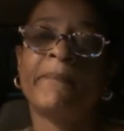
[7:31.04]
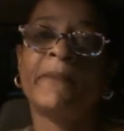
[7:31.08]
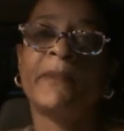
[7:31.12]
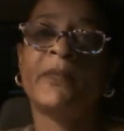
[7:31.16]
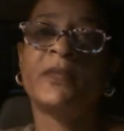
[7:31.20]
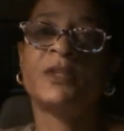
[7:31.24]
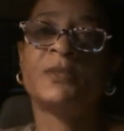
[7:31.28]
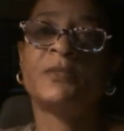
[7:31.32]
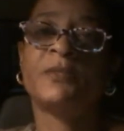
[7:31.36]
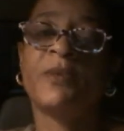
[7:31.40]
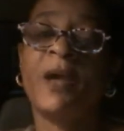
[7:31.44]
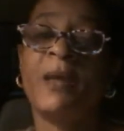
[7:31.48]

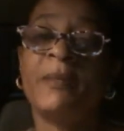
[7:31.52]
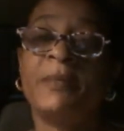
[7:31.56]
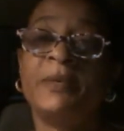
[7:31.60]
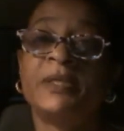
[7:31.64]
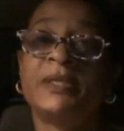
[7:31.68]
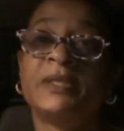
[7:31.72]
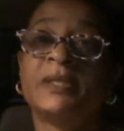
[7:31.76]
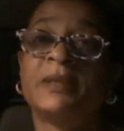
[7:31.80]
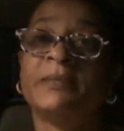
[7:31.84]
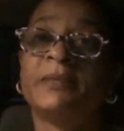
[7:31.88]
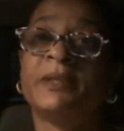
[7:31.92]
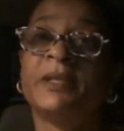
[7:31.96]
it's
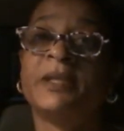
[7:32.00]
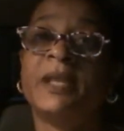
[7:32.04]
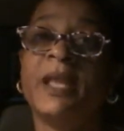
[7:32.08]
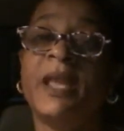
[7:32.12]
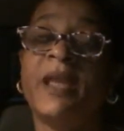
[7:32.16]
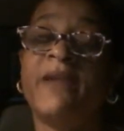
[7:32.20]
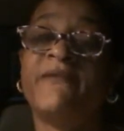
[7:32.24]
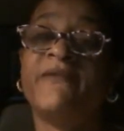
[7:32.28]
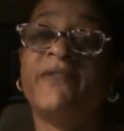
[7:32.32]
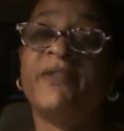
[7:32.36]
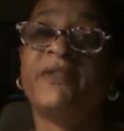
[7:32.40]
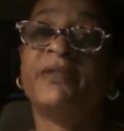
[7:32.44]
probably something they
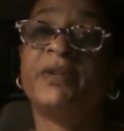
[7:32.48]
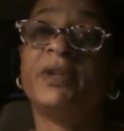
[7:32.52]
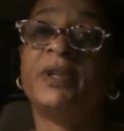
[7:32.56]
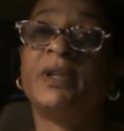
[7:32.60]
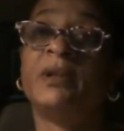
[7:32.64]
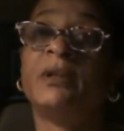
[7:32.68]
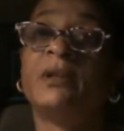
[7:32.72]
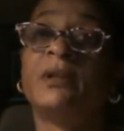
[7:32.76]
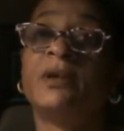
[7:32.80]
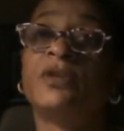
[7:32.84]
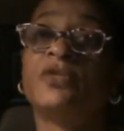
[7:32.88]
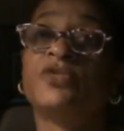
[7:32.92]
have very
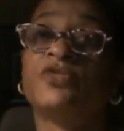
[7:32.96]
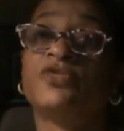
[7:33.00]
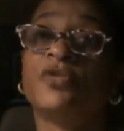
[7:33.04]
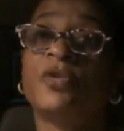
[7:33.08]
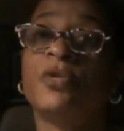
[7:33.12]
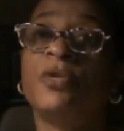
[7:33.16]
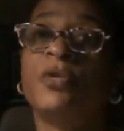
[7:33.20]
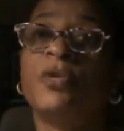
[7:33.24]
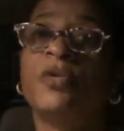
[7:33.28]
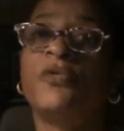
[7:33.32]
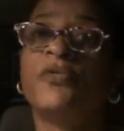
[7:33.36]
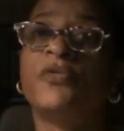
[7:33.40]
little
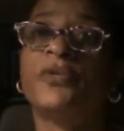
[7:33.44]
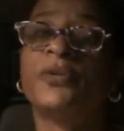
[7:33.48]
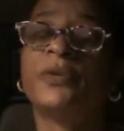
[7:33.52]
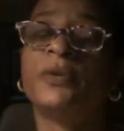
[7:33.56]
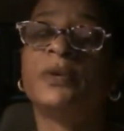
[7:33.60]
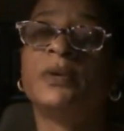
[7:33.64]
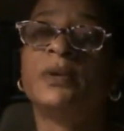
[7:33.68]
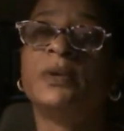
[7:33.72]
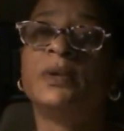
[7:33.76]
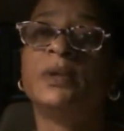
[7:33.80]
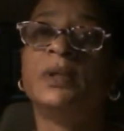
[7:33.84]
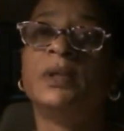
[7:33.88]
control
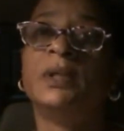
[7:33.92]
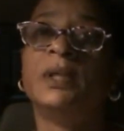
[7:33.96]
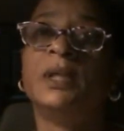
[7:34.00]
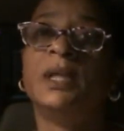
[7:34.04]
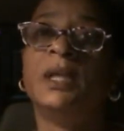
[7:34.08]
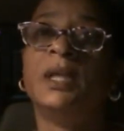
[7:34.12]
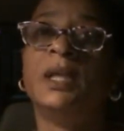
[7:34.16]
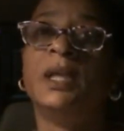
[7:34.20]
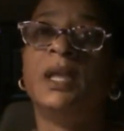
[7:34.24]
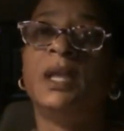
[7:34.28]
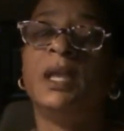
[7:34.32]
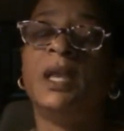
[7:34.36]
over.
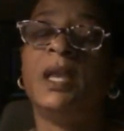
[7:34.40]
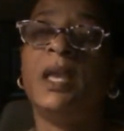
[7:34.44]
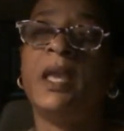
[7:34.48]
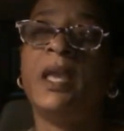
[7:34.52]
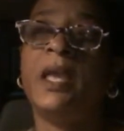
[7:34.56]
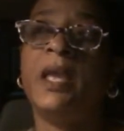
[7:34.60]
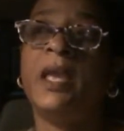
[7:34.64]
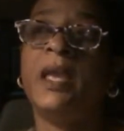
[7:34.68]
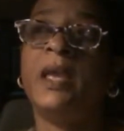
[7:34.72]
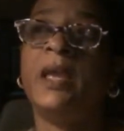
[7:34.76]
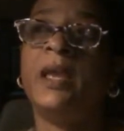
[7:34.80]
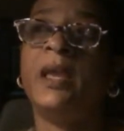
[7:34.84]

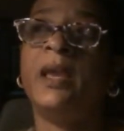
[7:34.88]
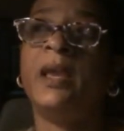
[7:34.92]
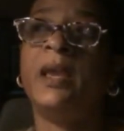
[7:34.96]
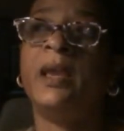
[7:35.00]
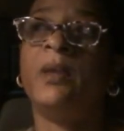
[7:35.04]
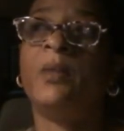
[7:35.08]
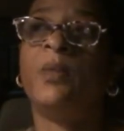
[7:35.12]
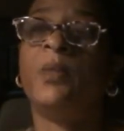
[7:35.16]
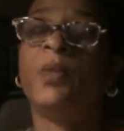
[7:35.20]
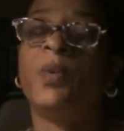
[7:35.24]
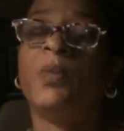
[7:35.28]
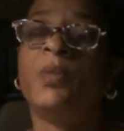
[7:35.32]

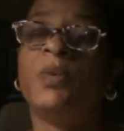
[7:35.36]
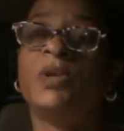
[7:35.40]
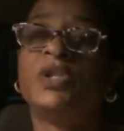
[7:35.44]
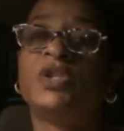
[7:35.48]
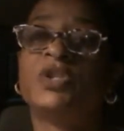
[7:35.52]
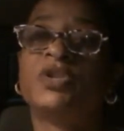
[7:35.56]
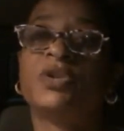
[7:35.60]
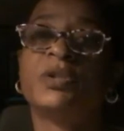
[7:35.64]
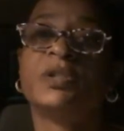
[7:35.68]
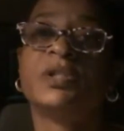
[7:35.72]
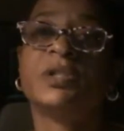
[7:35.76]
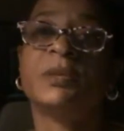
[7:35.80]
And when we
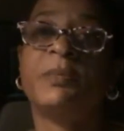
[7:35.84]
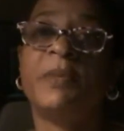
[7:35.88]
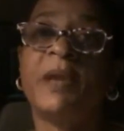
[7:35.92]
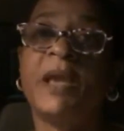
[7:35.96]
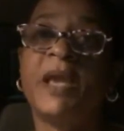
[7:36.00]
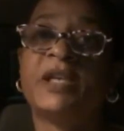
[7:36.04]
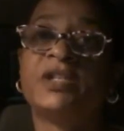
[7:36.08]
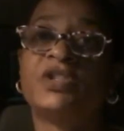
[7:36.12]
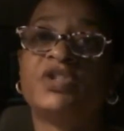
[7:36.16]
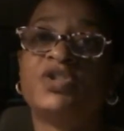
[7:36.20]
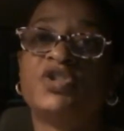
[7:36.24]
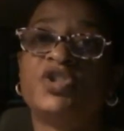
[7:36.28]
start to
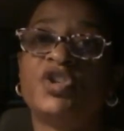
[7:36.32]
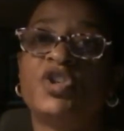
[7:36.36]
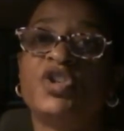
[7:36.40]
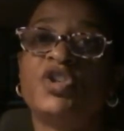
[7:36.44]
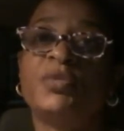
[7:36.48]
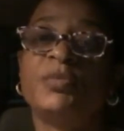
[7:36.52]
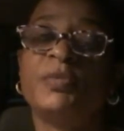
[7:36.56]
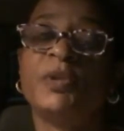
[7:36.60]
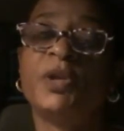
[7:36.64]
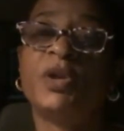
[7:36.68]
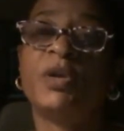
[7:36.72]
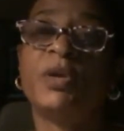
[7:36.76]
pass
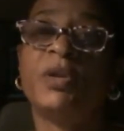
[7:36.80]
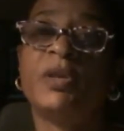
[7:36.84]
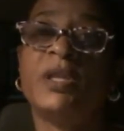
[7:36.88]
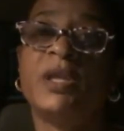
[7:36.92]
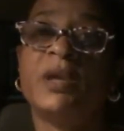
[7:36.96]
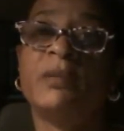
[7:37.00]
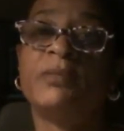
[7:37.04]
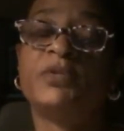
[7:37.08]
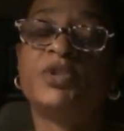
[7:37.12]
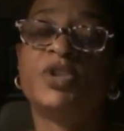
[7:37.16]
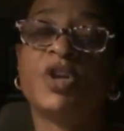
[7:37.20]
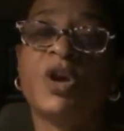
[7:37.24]
judgment on
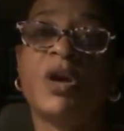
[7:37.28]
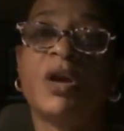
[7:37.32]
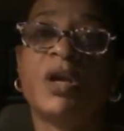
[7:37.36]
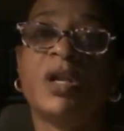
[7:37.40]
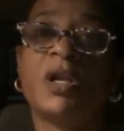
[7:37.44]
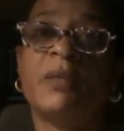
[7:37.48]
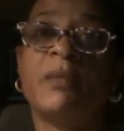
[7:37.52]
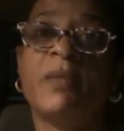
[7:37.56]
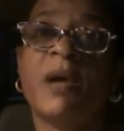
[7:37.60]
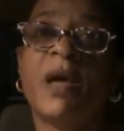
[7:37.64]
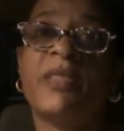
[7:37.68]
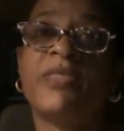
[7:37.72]
them
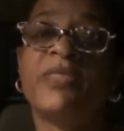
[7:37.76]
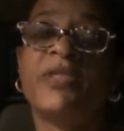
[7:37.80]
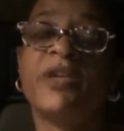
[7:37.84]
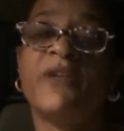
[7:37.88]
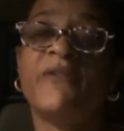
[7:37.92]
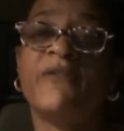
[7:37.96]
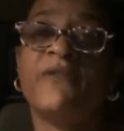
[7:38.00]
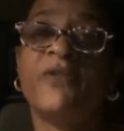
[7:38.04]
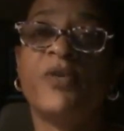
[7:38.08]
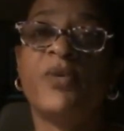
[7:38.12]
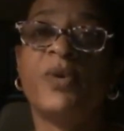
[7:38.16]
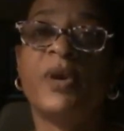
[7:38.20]
talking about
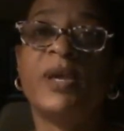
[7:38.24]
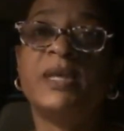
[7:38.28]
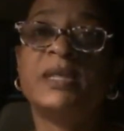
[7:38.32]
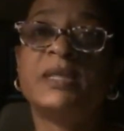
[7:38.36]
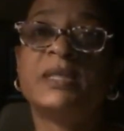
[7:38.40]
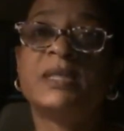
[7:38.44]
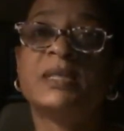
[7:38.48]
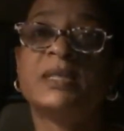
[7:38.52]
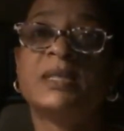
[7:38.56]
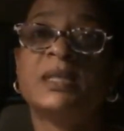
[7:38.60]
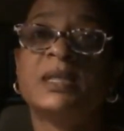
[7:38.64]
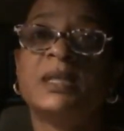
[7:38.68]
their
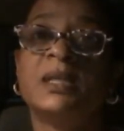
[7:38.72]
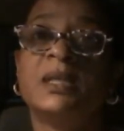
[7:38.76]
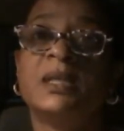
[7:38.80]
voice,